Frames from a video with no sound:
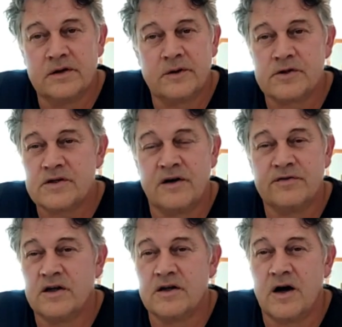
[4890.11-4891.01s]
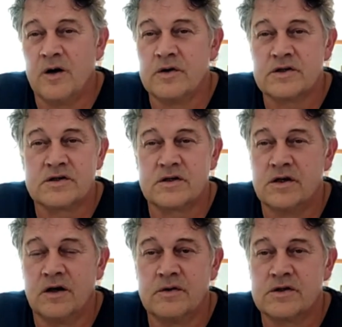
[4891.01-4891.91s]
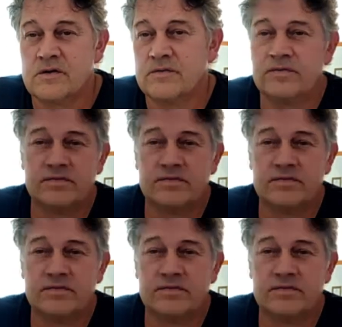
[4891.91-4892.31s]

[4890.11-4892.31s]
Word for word: That was after an hours of